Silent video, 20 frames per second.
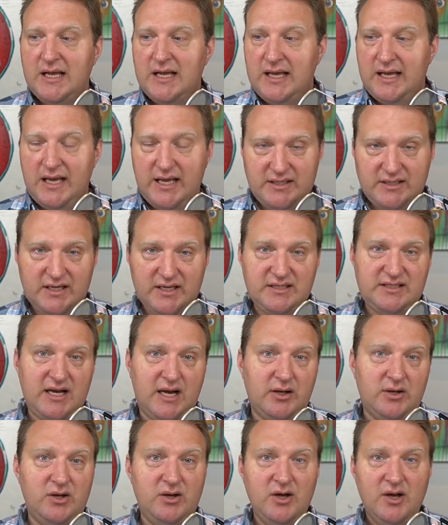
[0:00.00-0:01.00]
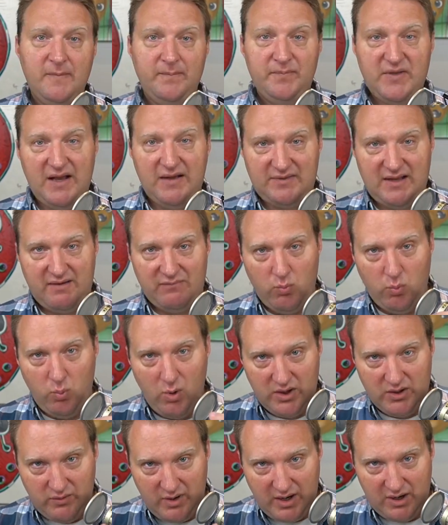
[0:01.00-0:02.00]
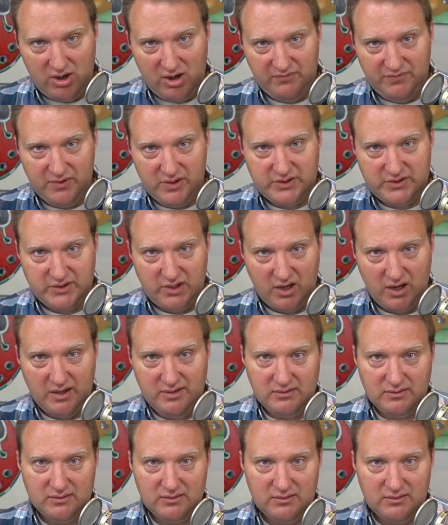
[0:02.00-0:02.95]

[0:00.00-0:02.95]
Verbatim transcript: He's going to tell you you have to have one great offer to start